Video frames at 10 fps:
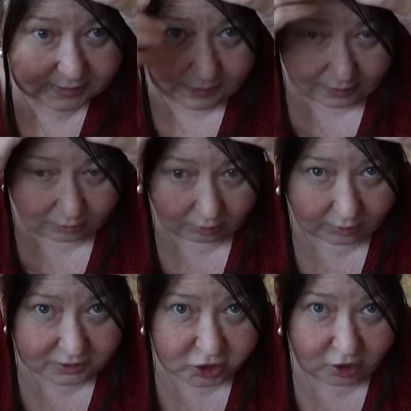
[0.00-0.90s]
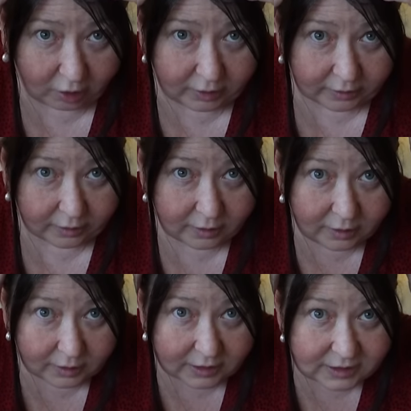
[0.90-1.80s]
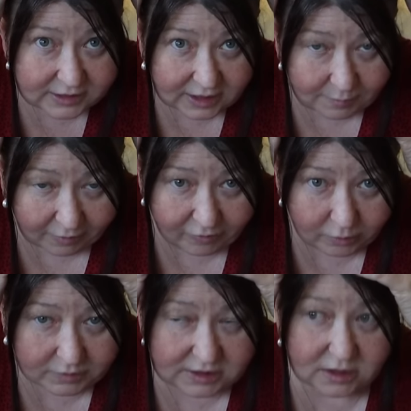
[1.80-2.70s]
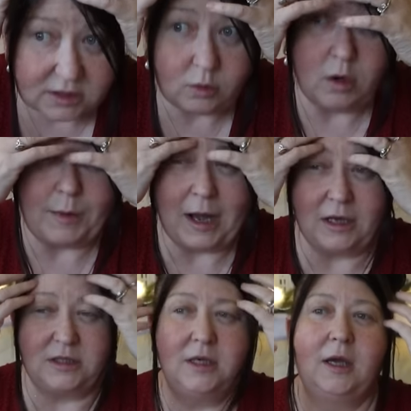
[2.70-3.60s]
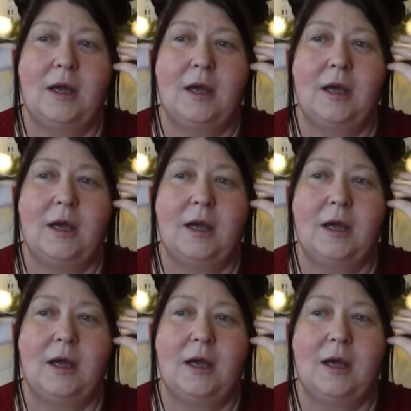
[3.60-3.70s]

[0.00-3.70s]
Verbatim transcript: as well. Look, it's shocking. Can you see my roots? They're so bad.